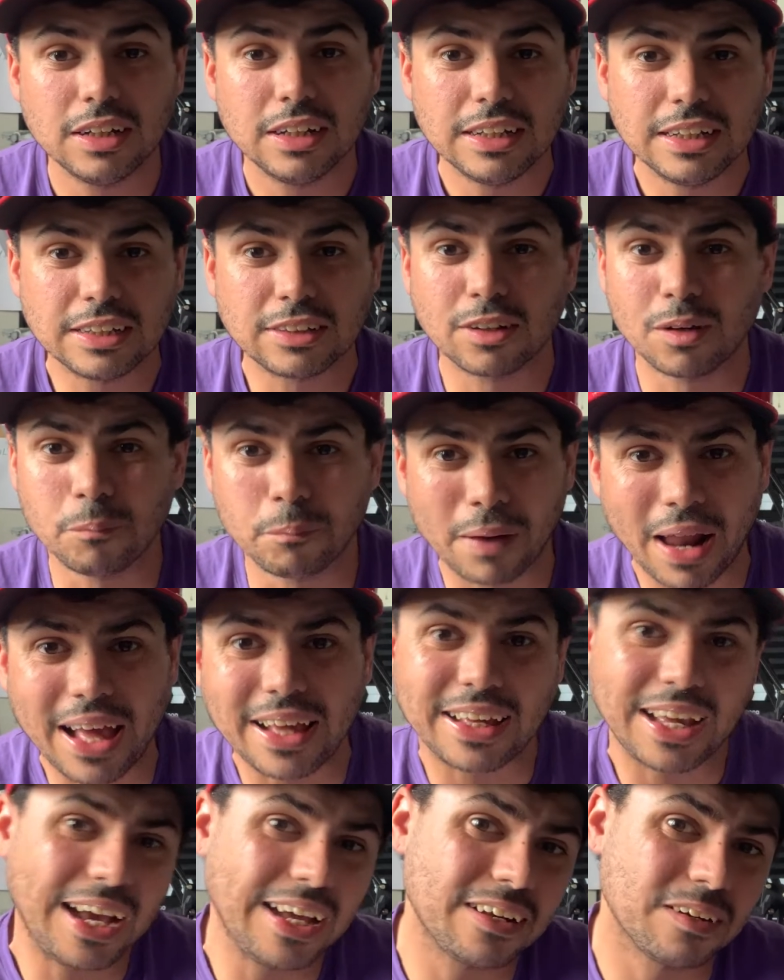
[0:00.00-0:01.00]
He's not
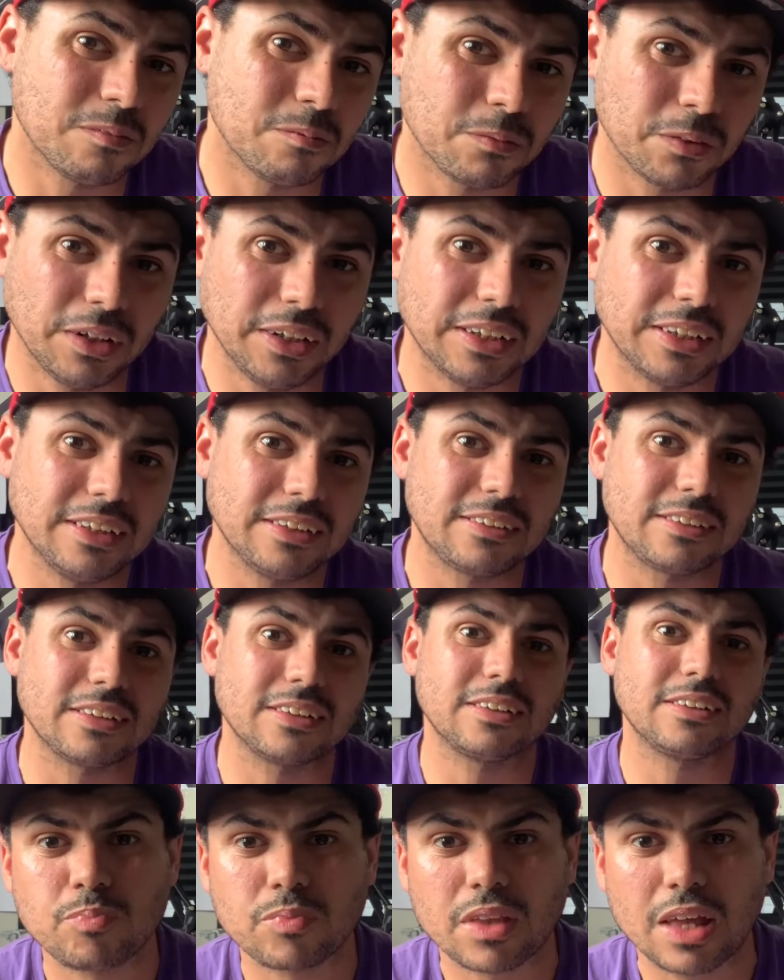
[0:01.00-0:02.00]
Black Adam, really, is
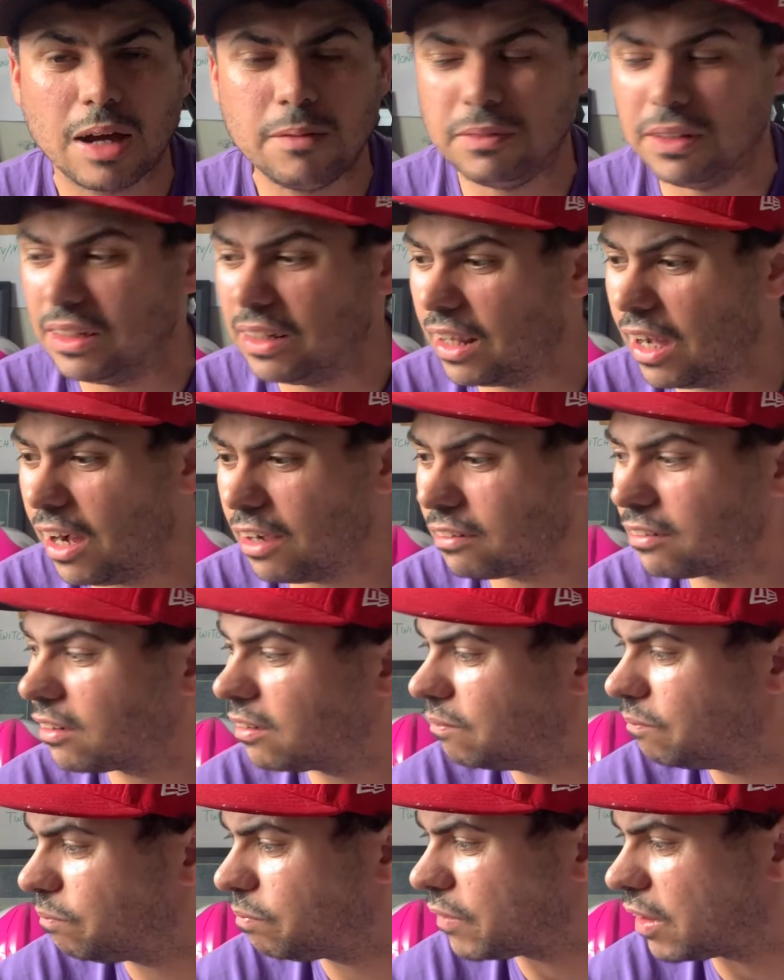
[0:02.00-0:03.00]
he? I mean, I
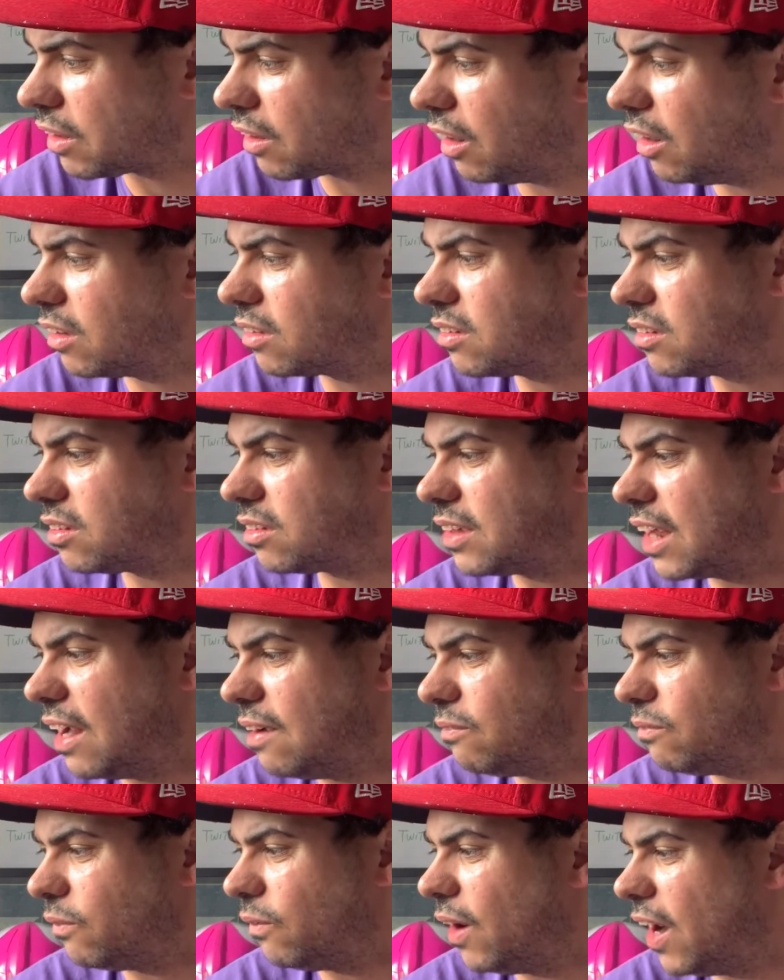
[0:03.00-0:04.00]
don't
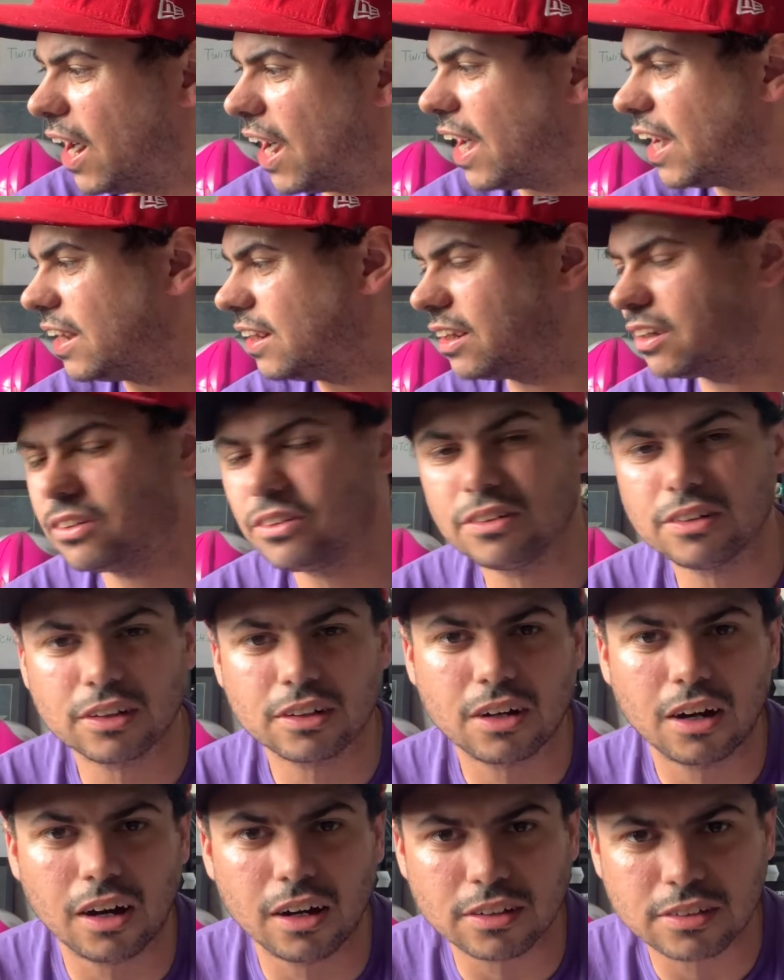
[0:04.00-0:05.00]
understand why they couldn't have
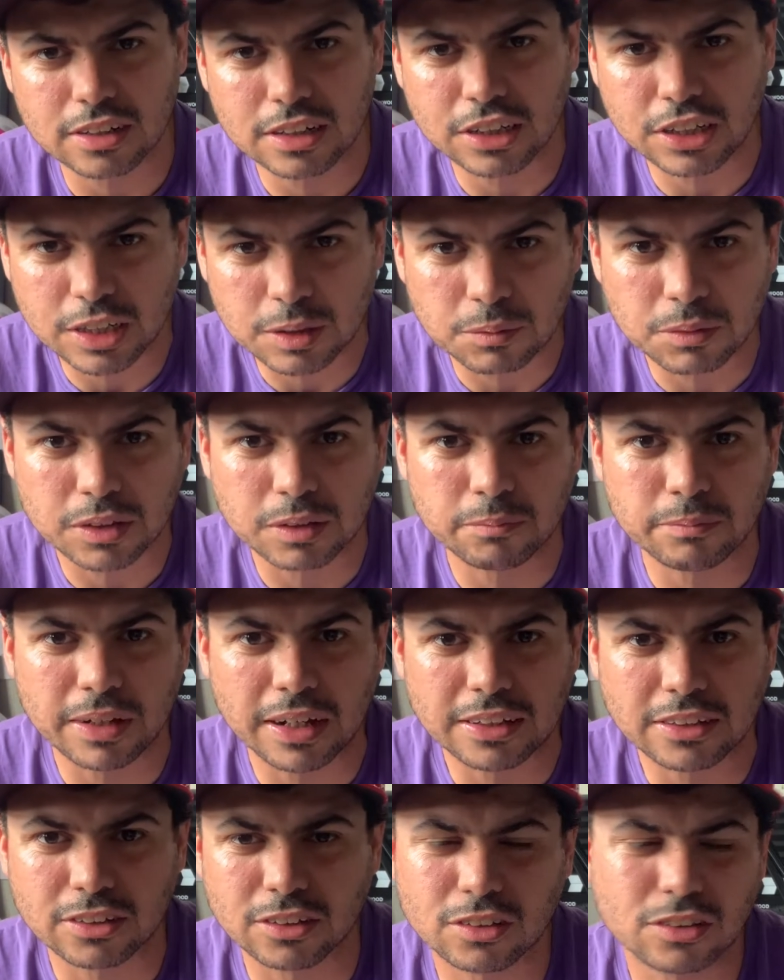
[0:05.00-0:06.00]
cast an Egyptian
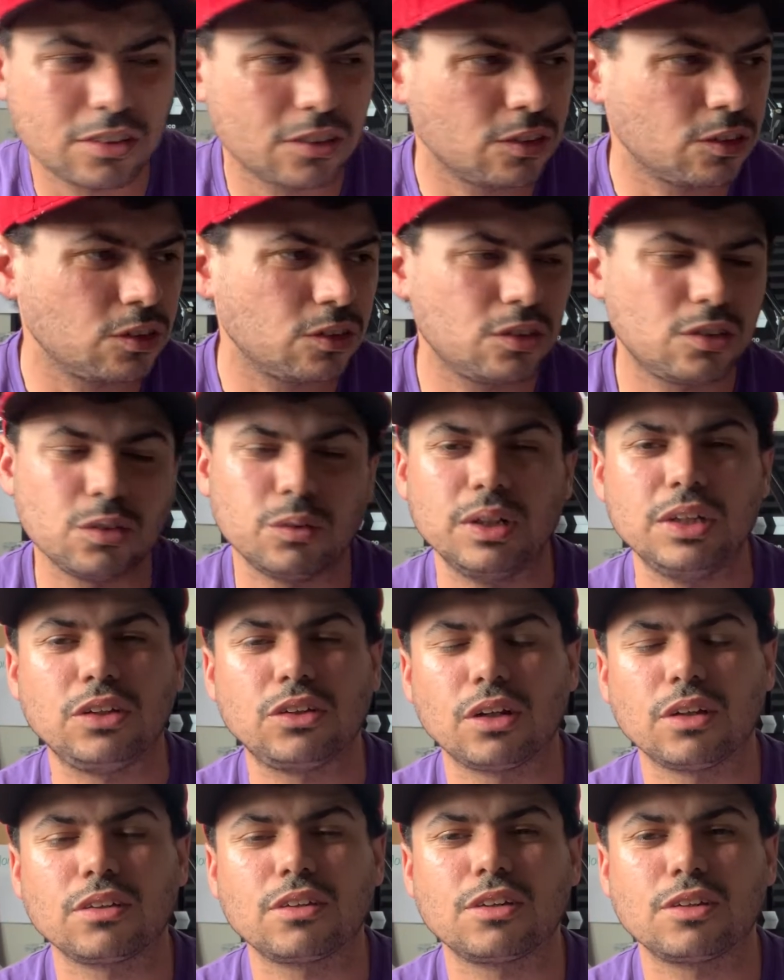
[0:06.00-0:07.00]
man. Just because Dwayne
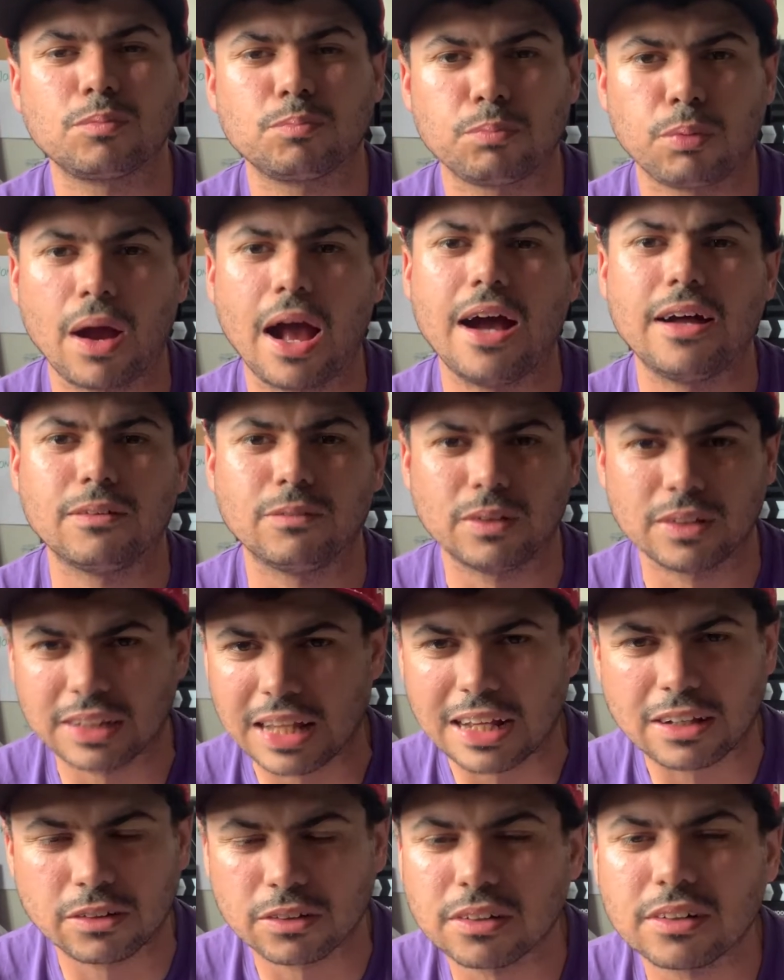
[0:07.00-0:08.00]
Johnson's brown wasn't
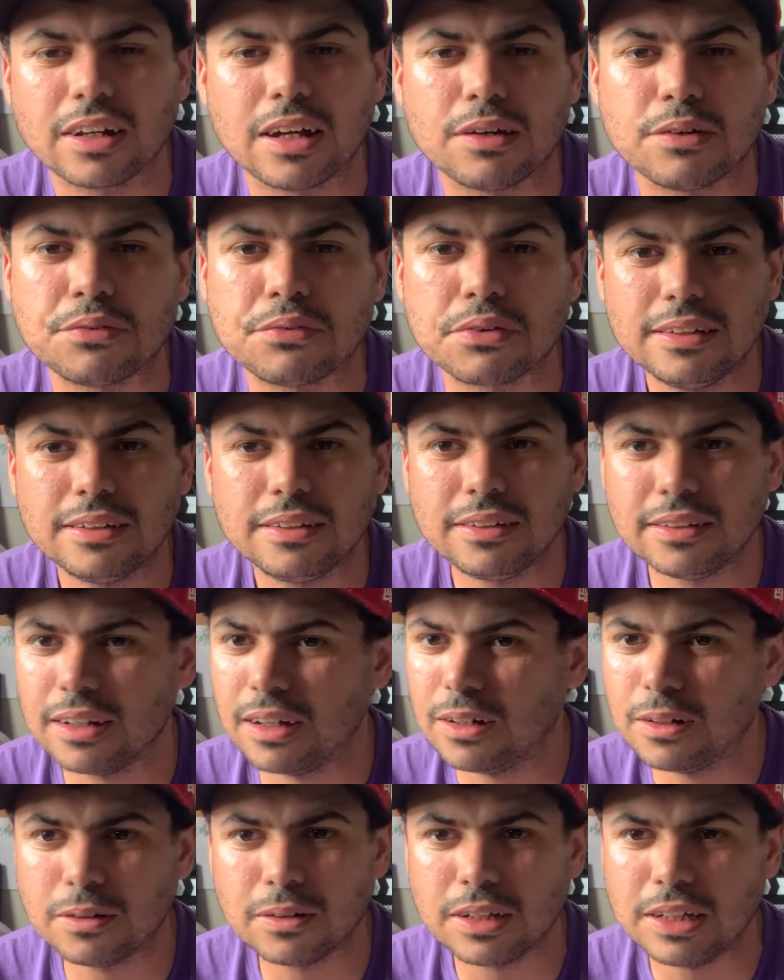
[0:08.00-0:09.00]
that good enough. You
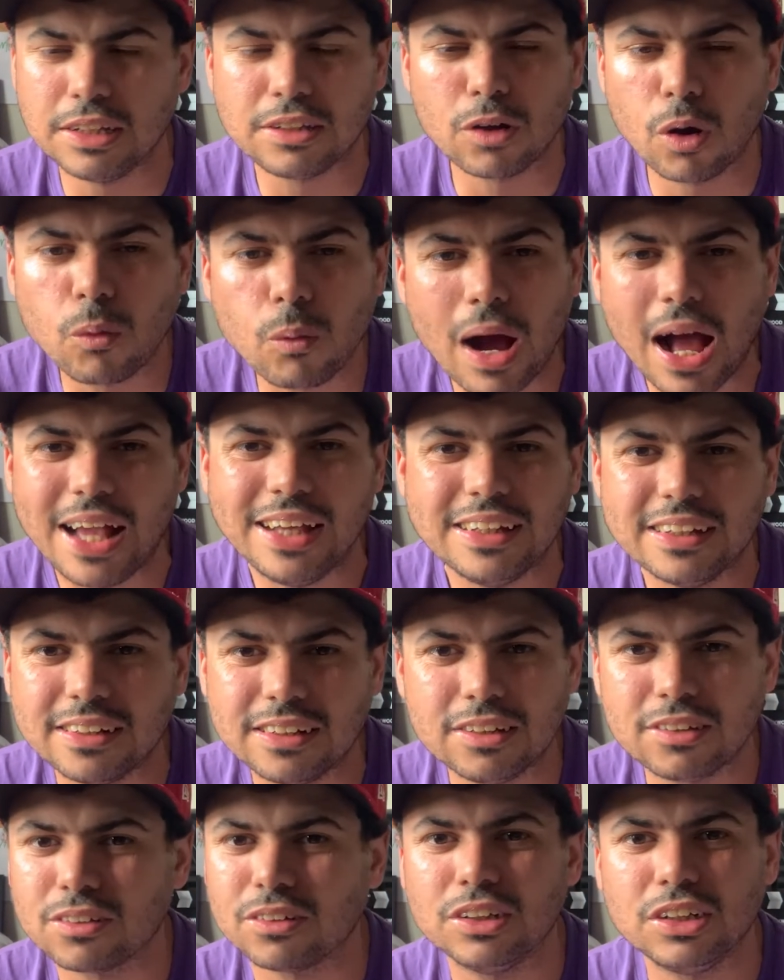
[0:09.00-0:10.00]
know, he's Hawaiian,
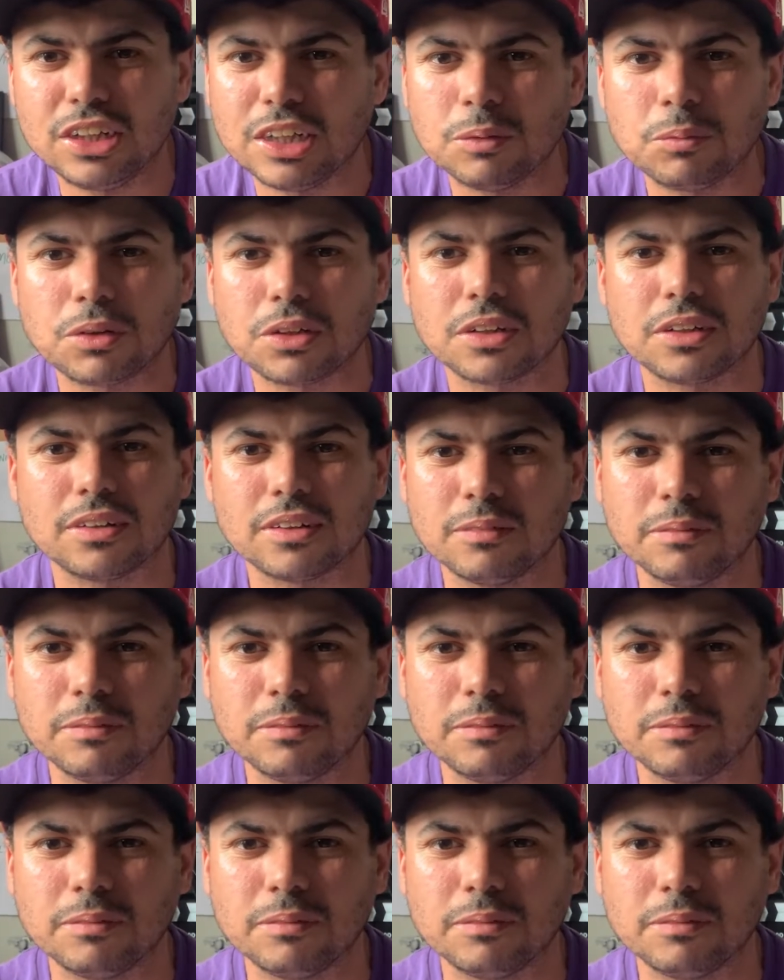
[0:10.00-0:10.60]
he's not Egyptian.